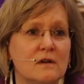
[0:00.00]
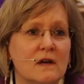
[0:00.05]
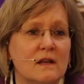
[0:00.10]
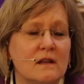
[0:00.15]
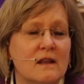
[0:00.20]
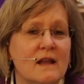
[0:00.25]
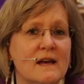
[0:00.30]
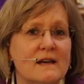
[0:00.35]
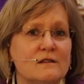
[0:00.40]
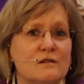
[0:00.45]

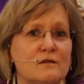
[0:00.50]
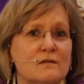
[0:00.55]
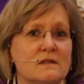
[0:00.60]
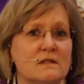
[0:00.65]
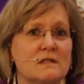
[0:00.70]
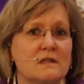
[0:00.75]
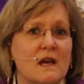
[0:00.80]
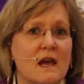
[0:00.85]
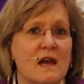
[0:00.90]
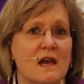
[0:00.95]
And
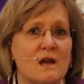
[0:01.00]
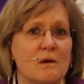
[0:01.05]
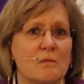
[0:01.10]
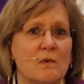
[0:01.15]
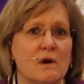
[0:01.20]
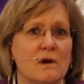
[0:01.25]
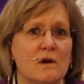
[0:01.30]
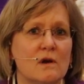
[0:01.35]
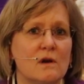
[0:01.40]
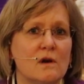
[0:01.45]
Lazarus
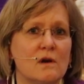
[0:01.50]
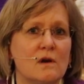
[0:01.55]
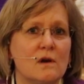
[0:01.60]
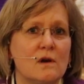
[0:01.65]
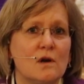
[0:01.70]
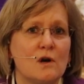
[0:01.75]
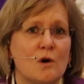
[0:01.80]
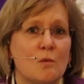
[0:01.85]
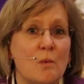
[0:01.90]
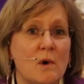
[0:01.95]
came.
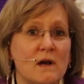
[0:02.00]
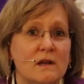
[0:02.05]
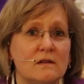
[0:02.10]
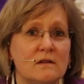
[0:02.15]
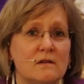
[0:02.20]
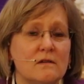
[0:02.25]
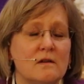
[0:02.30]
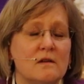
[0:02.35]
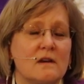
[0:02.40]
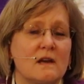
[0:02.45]

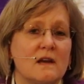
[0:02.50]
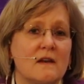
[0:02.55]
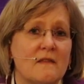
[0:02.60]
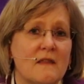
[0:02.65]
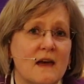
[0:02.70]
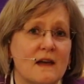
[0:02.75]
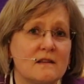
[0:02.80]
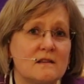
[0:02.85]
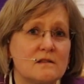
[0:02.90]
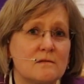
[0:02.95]
But in
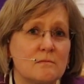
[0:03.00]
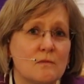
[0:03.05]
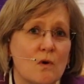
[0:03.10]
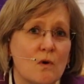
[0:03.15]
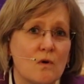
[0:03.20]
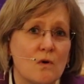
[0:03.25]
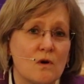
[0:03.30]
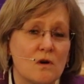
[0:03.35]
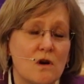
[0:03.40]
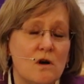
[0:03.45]
that
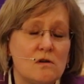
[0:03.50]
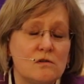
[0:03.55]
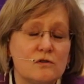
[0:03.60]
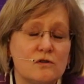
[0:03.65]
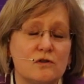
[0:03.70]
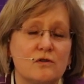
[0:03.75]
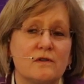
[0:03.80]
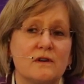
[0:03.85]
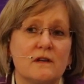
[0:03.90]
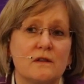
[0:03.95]

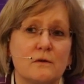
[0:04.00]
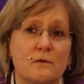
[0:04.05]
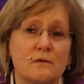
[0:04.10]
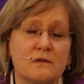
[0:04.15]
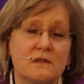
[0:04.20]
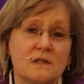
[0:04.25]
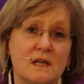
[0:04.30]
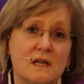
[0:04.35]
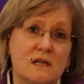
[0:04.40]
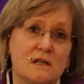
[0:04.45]
culture, in
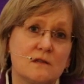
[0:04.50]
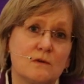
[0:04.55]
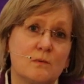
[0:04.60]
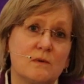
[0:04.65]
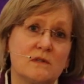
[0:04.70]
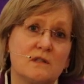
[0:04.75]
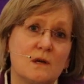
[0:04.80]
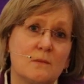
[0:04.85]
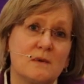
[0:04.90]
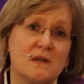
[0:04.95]
those days,
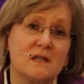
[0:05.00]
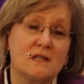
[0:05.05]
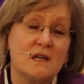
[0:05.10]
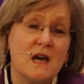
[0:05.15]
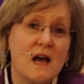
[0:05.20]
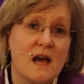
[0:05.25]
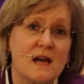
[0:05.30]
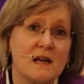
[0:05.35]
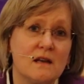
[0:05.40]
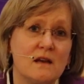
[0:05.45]
when somebody
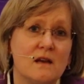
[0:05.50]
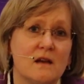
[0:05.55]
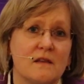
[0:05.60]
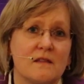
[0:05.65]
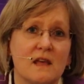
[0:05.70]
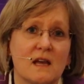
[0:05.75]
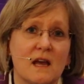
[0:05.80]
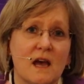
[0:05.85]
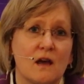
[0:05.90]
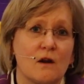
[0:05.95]

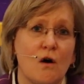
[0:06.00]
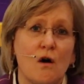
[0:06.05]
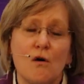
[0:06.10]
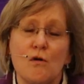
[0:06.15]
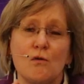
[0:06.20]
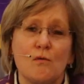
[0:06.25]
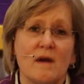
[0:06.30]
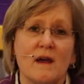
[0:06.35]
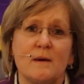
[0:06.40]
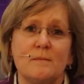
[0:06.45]
died, they got
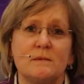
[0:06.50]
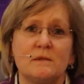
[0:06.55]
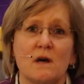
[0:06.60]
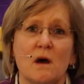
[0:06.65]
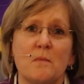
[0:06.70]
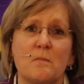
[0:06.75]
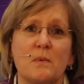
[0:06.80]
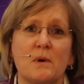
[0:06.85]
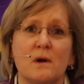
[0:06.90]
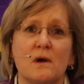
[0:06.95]
all wrapped
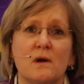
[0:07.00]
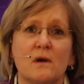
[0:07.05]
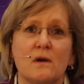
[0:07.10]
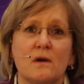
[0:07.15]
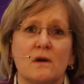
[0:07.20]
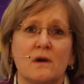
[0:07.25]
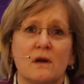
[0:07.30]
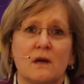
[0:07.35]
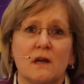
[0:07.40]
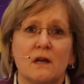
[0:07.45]
up
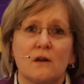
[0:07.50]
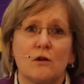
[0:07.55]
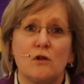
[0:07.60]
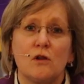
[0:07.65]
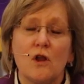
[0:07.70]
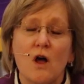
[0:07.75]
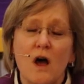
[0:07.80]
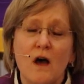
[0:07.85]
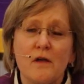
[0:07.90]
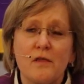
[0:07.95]
in
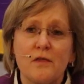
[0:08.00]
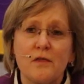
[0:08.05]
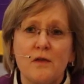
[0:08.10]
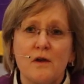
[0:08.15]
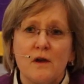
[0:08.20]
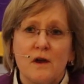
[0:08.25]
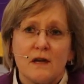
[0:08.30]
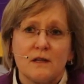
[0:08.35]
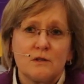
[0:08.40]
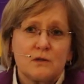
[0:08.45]
cloth,
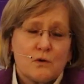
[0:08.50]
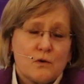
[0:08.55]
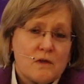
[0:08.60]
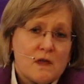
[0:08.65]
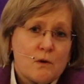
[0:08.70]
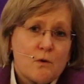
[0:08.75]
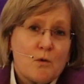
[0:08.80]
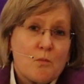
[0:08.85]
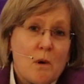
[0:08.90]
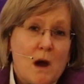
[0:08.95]
and so
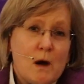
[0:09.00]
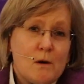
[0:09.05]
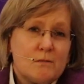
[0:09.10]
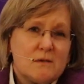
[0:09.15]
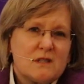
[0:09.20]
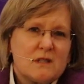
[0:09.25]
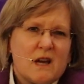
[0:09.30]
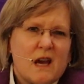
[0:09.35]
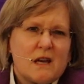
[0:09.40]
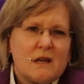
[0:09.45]
they were
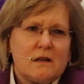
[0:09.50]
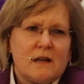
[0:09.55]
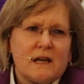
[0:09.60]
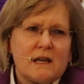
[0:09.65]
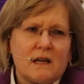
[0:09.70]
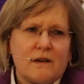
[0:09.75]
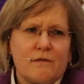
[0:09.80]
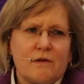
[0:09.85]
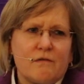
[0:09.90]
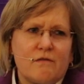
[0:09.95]
bound, kind of
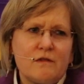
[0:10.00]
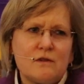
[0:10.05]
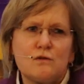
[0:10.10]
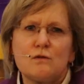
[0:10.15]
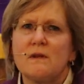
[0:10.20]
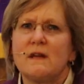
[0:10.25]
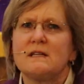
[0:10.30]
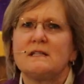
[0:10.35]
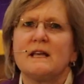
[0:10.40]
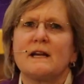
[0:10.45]
like, if you
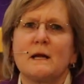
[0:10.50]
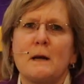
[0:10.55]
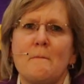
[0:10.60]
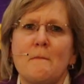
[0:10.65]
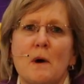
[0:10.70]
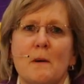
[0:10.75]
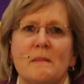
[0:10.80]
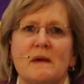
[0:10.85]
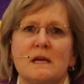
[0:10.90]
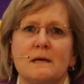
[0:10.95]
visualize, like a
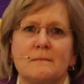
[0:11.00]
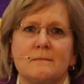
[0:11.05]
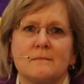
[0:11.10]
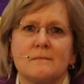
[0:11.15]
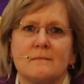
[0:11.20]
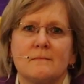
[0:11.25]
mummy.